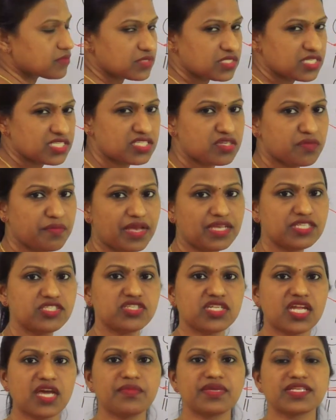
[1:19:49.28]
Just
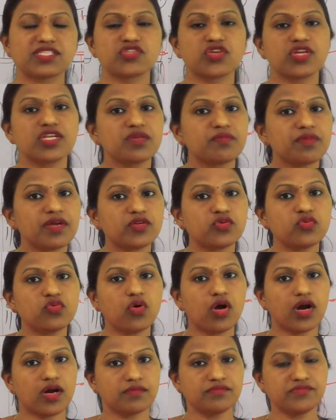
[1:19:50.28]
imagine I am extending my two
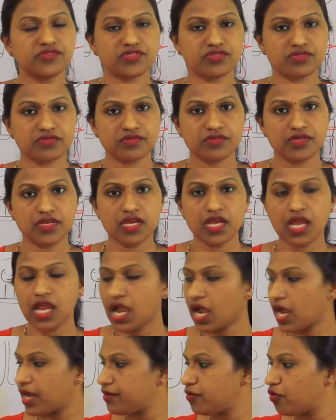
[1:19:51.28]
arms
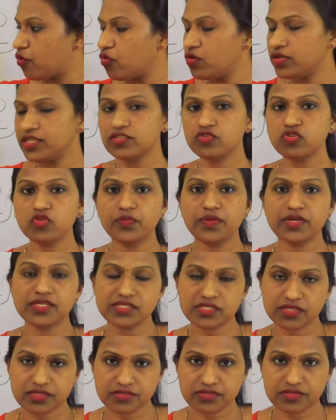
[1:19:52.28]
and holding two
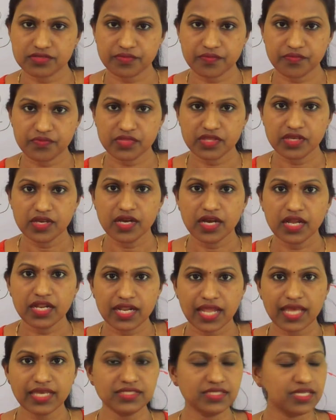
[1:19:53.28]
persons.
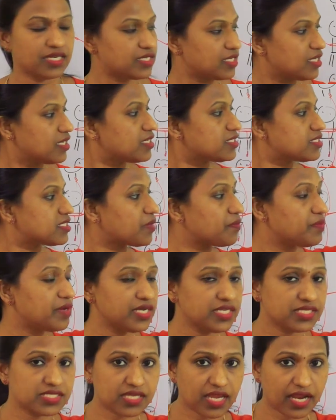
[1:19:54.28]
Like that
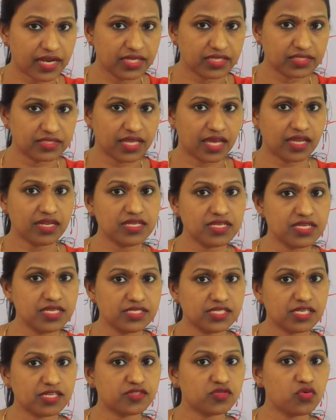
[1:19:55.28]
somebody standing there he
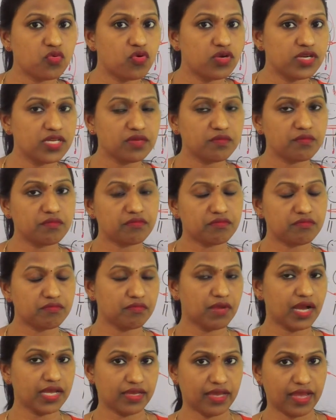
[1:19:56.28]
is also holding
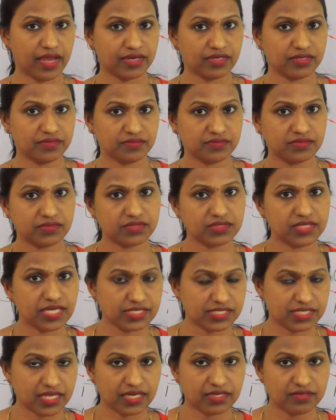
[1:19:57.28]
my hand
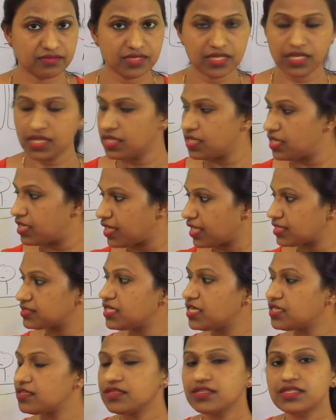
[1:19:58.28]
that side. Like
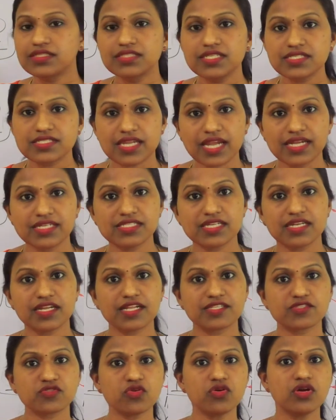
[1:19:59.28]
that this right side
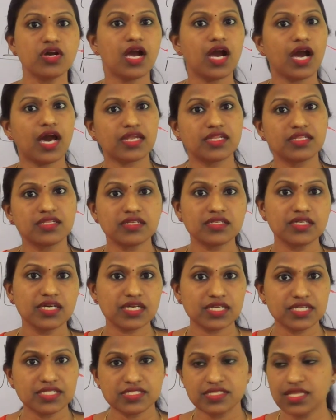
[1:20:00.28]
also another
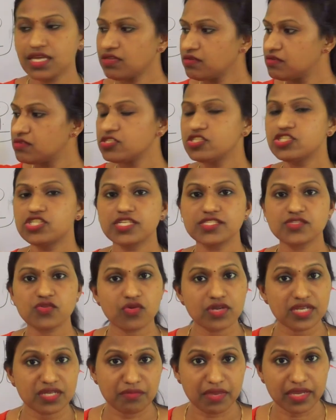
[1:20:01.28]
girl is there she is
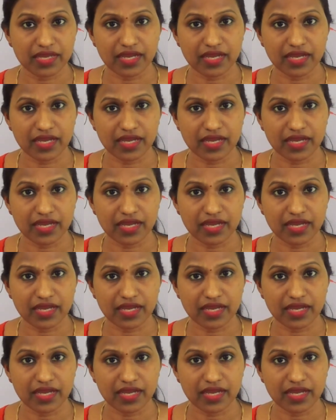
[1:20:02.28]
holding my